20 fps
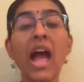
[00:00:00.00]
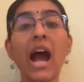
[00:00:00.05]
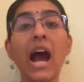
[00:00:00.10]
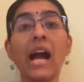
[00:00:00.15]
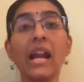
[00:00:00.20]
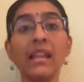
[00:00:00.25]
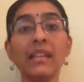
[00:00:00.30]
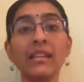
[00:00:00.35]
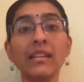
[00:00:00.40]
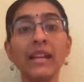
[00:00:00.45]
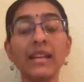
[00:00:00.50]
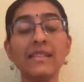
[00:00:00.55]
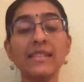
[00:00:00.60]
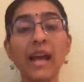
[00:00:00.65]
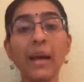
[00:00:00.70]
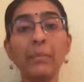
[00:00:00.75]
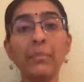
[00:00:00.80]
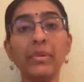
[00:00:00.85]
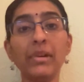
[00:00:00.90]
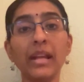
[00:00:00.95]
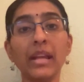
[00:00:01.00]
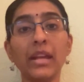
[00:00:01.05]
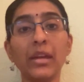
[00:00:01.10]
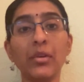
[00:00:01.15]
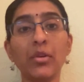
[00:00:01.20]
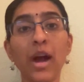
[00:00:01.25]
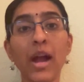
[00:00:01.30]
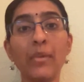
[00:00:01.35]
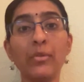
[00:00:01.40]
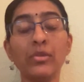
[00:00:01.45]
Another example like
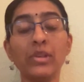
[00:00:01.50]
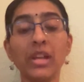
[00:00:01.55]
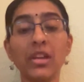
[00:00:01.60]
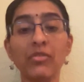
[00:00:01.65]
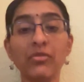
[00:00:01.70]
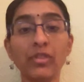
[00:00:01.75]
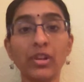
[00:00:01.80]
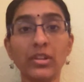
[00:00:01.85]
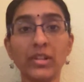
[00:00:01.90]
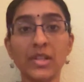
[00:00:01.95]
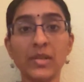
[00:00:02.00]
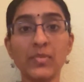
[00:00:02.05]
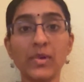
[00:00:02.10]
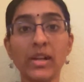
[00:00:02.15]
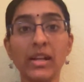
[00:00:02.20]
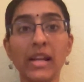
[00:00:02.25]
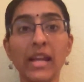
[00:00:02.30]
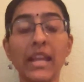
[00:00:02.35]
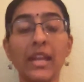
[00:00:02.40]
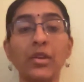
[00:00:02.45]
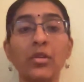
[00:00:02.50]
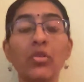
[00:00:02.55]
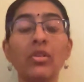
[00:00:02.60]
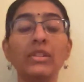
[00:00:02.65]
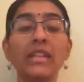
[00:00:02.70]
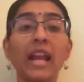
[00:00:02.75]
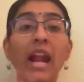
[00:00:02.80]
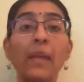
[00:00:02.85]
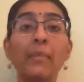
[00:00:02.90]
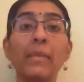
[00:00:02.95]
I would give for this one, like
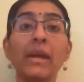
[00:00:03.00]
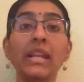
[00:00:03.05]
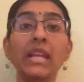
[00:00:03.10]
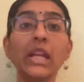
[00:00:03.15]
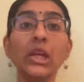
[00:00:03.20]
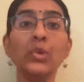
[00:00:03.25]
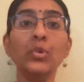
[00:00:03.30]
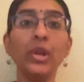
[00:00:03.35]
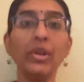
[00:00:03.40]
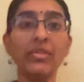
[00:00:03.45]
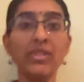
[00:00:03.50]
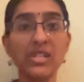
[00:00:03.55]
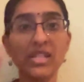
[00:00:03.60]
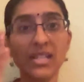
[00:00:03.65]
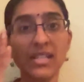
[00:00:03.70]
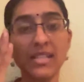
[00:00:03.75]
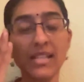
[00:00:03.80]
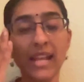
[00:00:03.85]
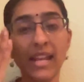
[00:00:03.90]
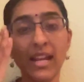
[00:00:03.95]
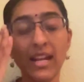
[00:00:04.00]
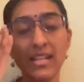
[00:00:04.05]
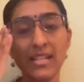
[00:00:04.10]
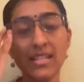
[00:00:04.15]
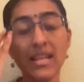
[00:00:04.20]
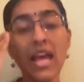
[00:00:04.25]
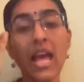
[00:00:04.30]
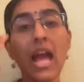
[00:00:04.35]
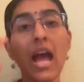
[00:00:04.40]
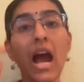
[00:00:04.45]
there are many universes like
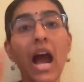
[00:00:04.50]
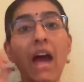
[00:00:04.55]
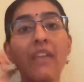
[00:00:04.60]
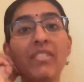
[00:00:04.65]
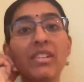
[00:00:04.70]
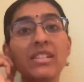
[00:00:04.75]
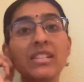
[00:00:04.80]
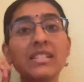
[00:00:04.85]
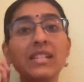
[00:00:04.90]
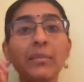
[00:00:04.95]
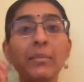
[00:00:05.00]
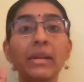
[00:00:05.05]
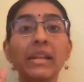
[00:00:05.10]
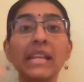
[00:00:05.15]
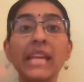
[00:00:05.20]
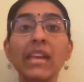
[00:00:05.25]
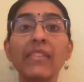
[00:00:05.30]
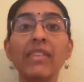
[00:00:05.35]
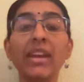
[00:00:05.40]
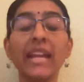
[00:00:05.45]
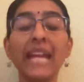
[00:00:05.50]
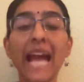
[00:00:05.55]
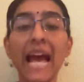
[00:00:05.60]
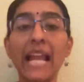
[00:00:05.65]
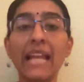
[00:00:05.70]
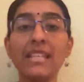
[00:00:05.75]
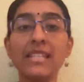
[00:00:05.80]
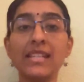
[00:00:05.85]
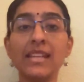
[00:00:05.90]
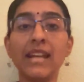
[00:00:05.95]
us. Ours is a Milky Way
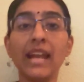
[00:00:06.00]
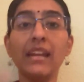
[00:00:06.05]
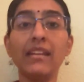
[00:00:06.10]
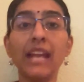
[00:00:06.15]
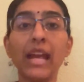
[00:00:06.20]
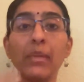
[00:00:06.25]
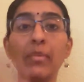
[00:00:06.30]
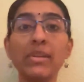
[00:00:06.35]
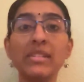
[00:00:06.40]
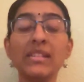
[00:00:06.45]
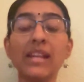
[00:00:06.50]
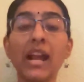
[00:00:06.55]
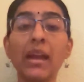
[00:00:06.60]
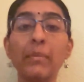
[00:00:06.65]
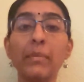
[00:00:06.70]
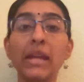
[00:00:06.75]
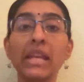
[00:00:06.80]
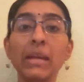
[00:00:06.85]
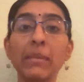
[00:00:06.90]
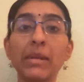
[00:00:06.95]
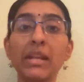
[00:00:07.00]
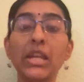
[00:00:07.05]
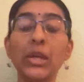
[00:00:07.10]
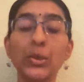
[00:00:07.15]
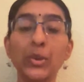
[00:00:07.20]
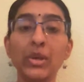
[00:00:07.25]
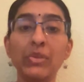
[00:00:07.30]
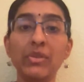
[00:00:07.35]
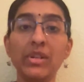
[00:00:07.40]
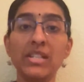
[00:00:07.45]
galaxy, right? Likewise there are many
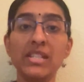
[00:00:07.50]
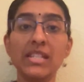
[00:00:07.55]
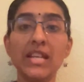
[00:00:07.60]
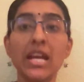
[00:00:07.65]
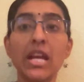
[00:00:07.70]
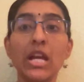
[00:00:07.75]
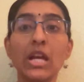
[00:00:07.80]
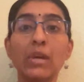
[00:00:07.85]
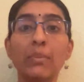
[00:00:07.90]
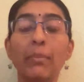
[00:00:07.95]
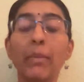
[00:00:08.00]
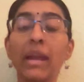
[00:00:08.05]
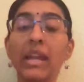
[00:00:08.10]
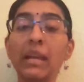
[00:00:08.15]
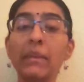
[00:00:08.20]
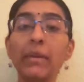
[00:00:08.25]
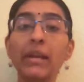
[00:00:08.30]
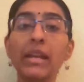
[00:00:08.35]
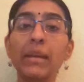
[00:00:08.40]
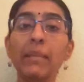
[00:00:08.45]
universes, many